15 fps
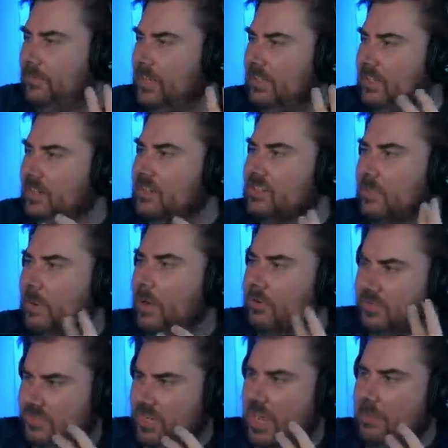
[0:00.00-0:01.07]
feelings about
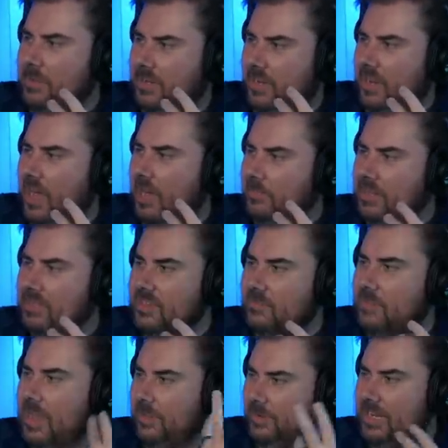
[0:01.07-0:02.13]
his time at Konami that
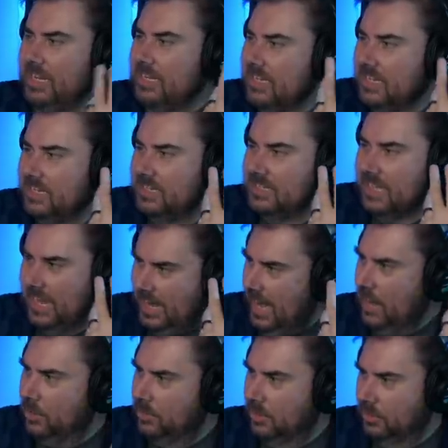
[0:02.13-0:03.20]
maybe he needed to get
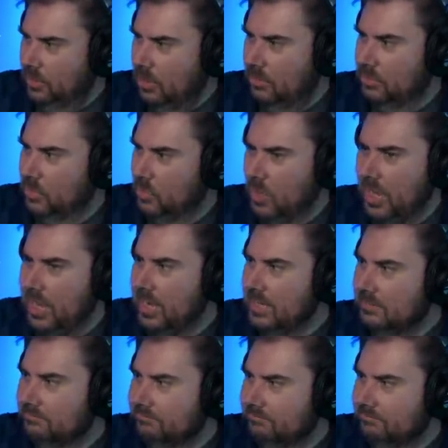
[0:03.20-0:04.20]
out along the way. He's a